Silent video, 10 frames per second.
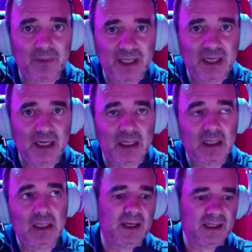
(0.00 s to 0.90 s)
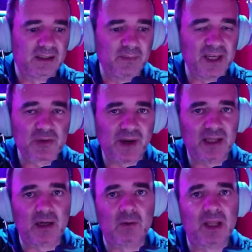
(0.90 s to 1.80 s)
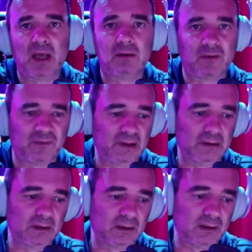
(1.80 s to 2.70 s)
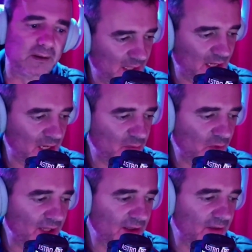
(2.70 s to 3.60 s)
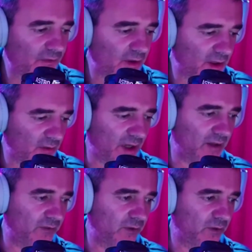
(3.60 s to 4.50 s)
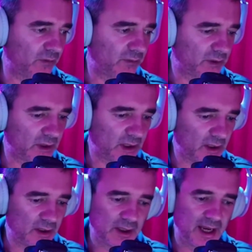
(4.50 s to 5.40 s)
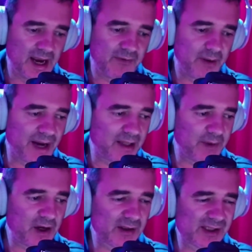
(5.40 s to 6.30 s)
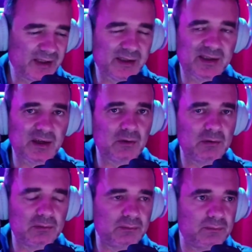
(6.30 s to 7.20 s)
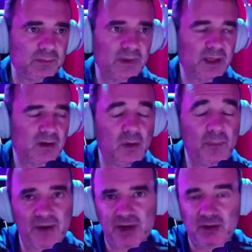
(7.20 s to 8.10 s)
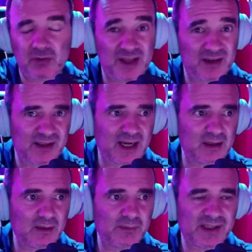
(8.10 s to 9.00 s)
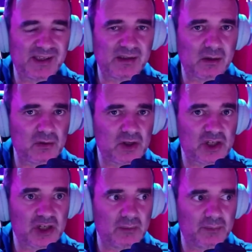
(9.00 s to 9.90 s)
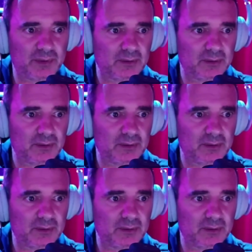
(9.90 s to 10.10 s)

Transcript: here, it's much better without the filter. I am waiting for the Dwarf 2. Everybody, because it's so, comparing to other setups, it's so cheap.